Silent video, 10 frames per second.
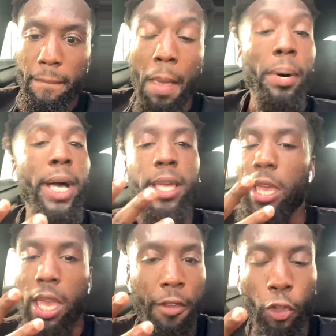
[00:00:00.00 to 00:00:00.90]
But
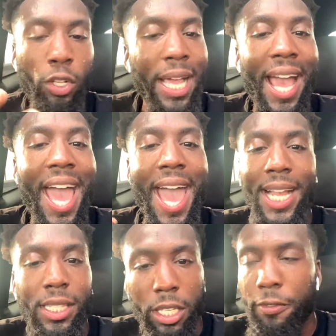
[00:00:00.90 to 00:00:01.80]
if you're not
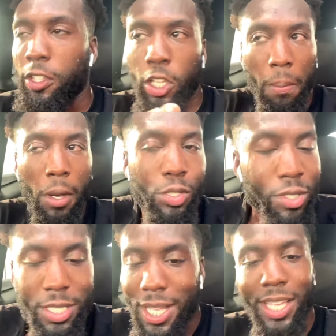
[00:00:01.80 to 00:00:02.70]
active, then your
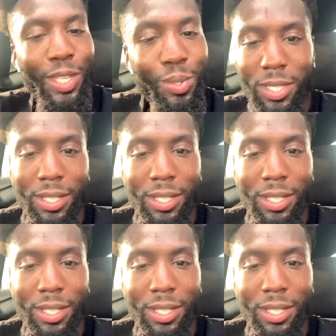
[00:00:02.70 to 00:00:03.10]
muscles is not using